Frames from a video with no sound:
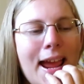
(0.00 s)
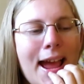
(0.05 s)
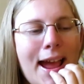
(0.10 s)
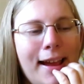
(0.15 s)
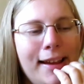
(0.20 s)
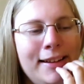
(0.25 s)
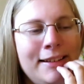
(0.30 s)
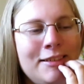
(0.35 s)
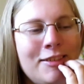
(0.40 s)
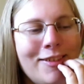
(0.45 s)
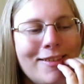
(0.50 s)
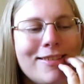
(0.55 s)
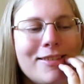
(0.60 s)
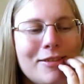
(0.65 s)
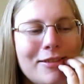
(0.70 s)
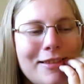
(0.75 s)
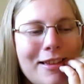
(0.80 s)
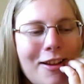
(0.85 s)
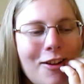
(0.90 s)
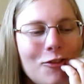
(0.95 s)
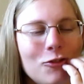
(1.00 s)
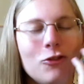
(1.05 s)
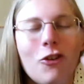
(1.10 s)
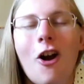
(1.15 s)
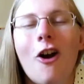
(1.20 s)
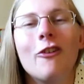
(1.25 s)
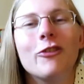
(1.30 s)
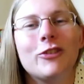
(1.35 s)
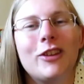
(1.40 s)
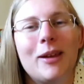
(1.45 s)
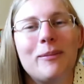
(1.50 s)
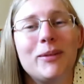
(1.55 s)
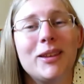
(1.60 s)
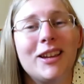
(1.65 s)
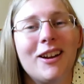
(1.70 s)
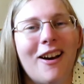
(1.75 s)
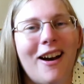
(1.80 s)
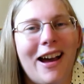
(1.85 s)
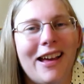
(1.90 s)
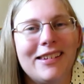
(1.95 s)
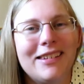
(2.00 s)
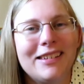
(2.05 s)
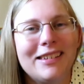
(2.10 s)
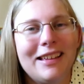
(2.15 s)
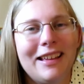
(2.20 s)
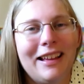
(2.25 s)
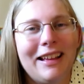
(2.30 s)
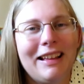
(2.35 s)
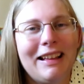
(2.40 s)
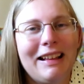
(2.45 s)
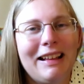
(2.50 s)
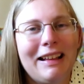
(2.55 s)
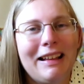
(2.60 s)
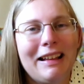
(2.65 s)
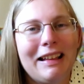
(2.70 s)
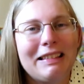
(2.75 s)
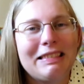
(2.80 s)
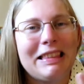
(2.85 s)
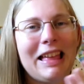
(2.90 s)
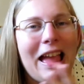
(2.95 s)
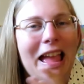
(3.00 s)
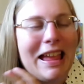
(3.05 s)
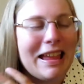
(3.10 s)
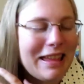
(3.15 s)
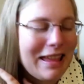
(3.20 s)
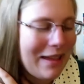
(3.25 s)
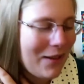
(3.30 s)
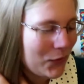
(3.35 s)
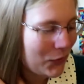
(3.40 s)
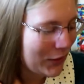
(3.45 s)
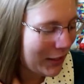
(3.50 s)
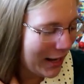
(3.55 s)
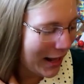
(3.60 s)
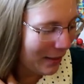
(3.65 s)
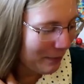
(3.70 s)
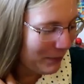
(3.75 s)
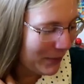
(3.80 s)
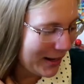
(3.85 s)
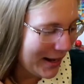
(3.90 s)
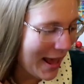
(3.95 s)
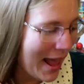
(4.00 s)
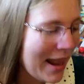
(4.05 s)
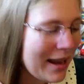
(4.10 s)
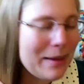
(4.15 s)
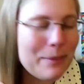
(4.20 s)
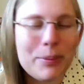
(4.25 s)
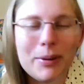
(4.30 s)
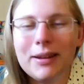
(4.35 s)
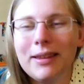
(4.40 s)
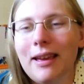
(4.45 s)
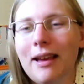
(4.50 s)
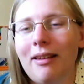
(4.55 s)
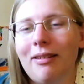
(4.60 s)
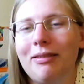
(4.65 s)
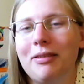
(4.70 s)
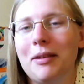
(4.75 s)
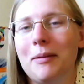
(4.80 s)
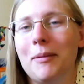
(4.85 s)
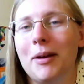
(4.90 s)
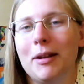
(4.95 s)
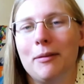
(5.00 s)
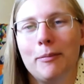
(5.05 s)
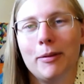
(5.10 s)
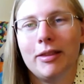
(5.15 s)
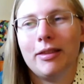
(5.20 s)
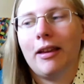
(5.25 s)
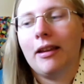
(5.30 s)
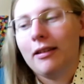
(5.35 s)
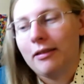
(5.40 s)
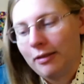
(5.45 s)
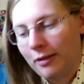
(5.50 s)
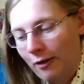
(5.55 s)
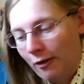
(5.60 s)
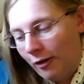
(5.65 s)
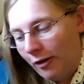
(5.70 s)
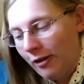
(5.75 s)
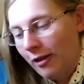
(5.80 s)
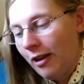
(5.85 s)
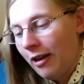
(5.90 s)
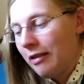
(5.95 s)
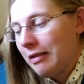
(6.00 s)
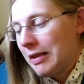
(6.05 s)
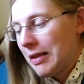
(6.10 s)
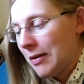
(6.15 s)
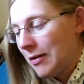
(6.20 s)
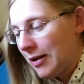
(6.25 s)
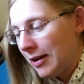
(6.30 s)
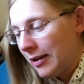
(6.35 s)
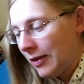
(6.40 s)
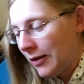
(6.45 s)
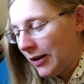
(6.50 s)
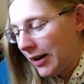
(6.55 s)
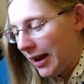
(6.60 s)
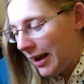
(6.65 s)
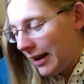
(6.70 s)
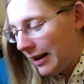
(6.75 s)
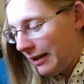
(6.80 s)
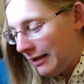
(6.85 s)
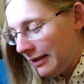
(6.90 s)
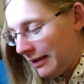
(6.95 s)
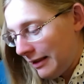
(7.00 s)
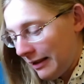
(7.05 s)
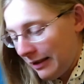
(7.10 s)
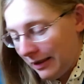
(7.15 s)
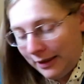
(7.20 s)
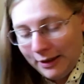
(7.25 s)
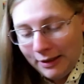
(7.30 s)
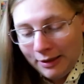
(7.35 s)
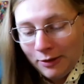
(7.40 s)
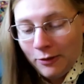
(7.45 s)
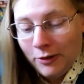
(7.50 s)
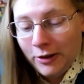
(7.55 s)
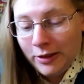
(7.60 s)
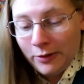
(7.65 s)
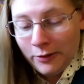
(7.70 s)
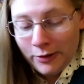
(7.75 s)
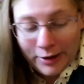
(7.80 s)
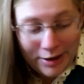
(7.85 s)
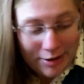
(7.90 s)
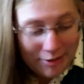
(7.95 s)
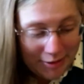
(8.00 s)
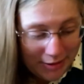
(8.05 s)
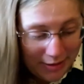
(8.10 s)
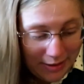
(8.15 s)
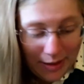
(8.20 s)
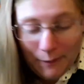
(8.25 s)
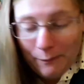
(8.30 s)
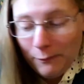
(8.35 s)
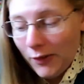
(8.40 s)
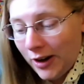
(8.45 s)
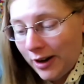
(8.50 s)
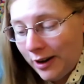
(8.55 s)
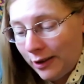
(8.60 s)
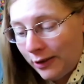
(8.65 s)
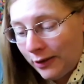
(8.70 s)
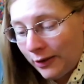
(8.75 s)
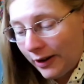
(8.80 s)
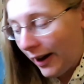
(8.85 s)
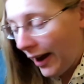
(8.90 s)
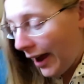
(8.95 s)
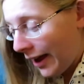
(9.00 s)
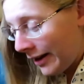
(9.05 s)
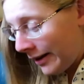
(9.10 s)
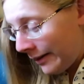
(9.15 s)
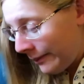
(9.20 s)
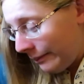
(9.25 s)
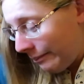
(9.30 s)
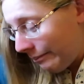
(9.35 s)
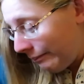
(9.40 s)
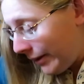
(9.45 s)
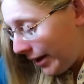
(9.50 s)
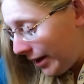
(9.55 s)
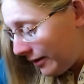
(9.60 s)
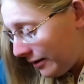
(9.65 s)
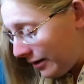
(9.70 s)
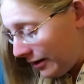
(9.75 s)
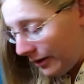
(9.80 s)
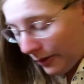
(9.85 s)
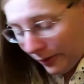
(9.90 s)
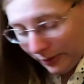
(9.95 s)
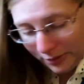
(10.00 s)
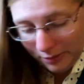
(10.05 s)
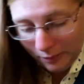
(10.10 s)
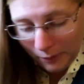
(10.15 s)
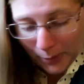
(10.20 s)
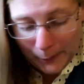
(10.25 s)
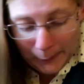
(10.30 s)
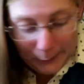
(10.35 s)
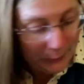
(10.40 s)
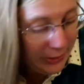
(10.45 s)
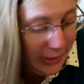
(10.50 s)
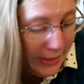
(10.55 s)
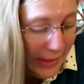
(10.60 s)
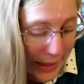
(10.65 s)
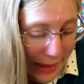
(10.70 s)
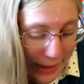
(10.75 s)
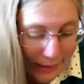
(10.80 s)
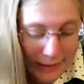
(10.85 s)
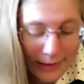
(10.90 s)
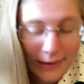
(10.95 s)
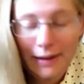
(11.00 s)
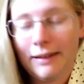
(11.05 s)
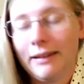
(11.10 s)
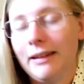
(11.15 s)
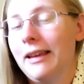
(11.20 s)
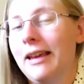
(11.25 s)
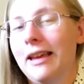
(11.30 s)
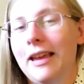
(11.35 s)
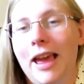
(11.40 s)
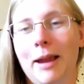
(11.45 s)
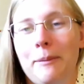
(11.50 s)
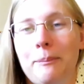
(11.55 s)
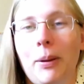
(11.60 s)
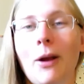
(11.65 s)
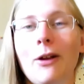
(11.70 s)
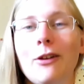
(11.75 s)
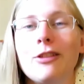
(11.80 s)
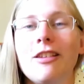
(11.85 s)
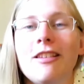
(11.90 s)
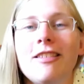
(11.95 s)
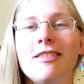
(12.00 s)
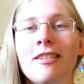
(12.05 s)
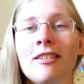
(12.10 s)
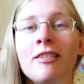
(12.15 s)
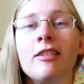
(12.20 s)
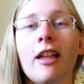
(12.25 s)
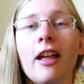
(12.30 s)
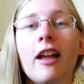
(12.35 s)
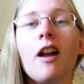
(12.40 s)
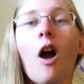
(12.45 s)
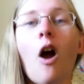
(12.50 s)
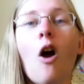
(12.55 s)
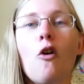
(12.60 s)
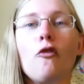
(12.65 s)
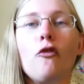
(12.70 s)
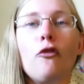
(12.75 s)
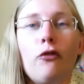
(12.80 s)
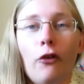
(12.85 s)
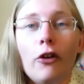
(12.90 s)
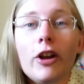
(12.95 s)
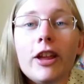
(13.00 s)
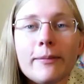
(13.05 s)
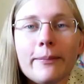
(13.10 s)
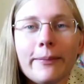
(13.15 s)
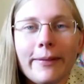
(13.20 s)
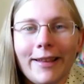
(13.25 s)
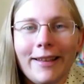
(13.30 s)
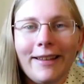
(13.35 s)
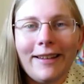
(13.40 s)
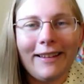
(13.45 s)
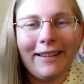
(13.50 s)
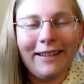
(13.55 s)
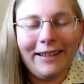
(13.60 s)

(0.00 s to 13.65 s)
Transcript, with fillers: And just, wrong demigod. Like, if it had been anybody else, they might have been like, so, sorry Lord Ares, like, sorry Lord Ares, I'm very sorry, I didn't mean to, it was an accident. And Percy's just like, fight me!